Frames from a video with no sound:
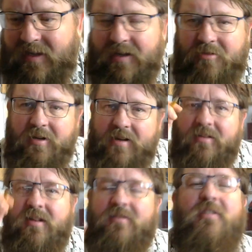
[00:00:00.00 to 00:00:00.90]
It's weird because
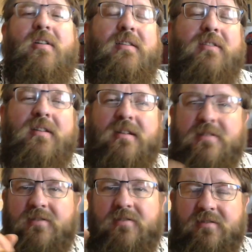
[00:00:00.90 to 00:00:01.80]
it doesn't cross it; it
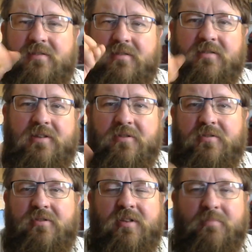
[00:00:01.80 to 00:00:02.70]
just
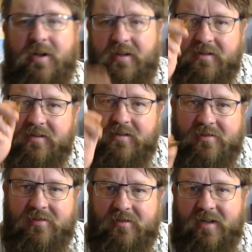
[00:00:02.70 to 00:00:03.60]
goes and barely
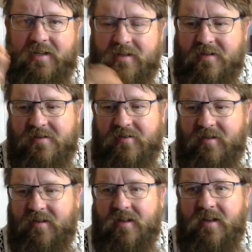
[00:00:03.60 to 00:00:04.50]
just touches
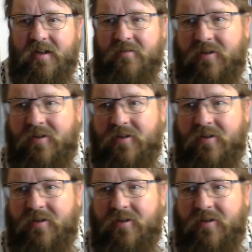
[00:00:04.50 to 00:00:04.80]
it. For